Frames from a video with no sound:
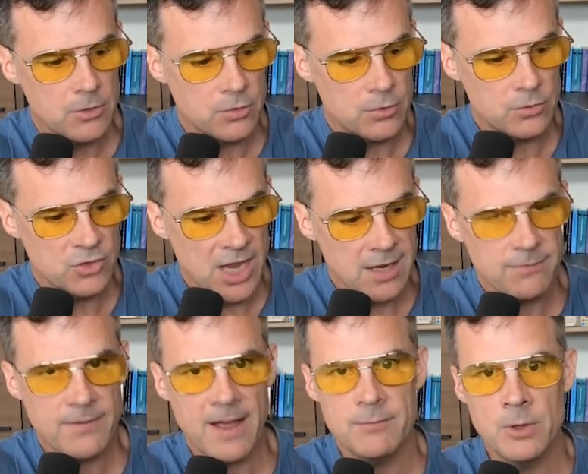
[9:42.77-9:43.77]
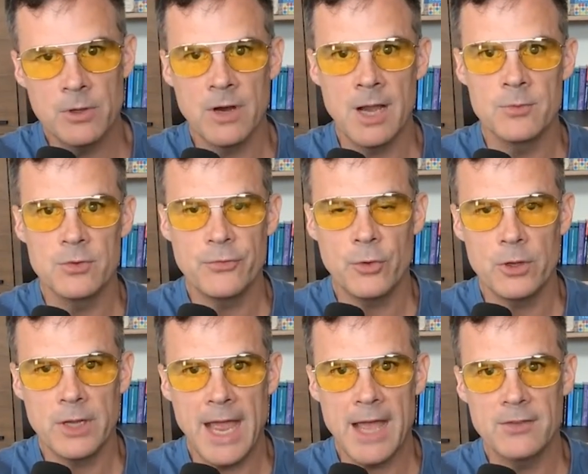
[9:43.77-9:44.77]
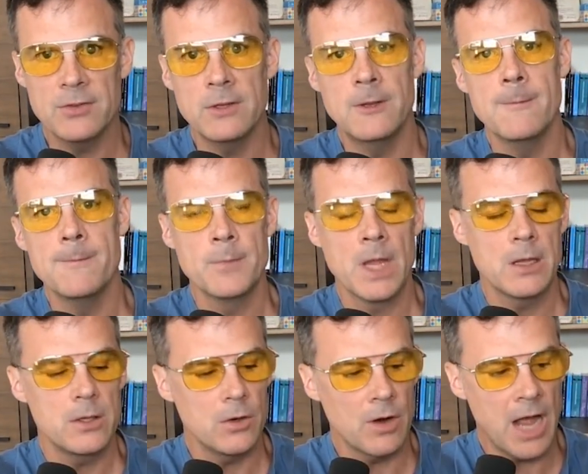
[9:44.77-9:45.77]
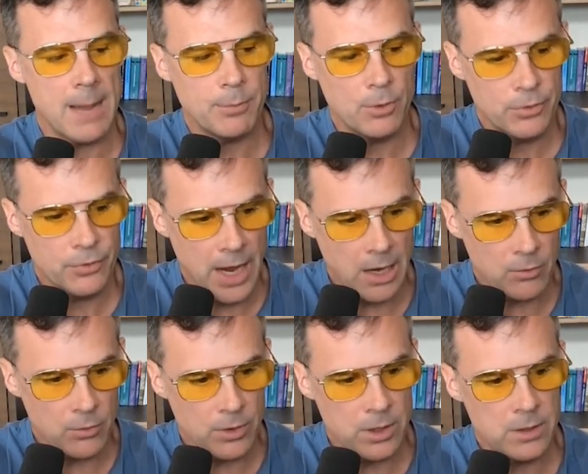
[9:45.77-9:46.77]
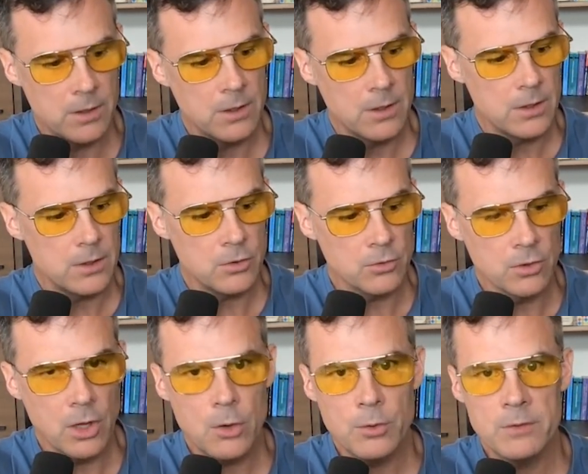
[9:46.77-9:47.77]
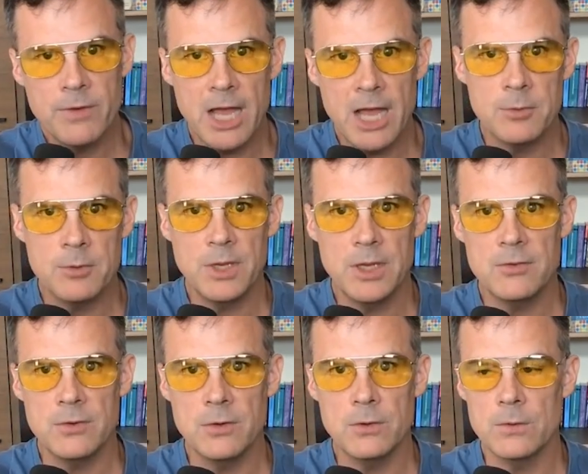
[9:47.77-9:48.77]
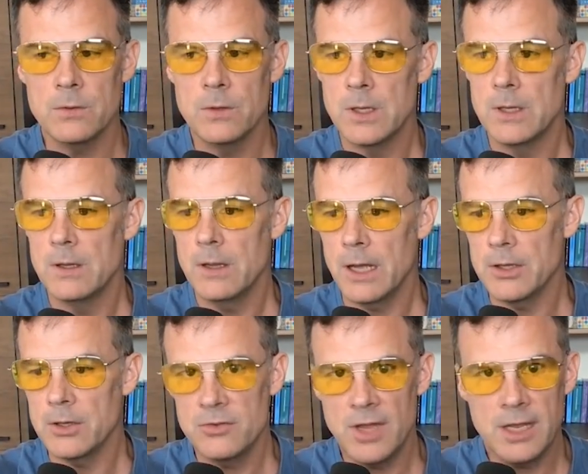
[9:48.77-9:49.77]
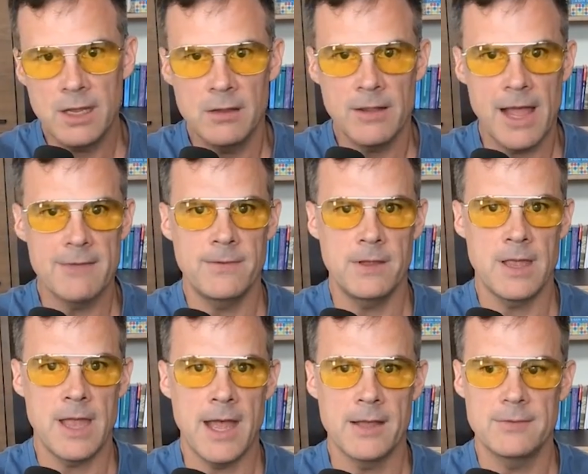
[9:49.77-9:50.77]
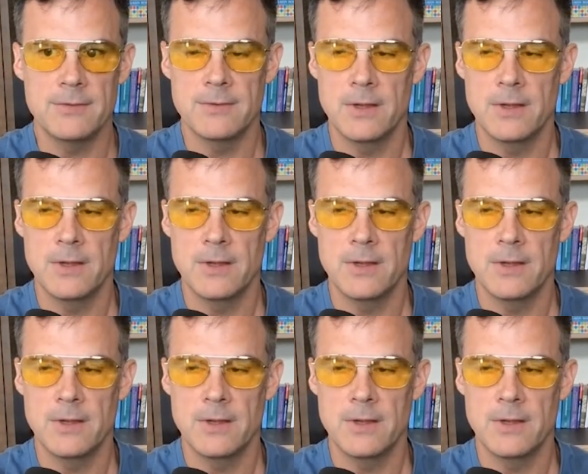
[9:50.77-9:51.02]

to take five milligrams of folic acid, you're hypothyroid, you're low in vitamin B2, uh, you're taking laughing gas,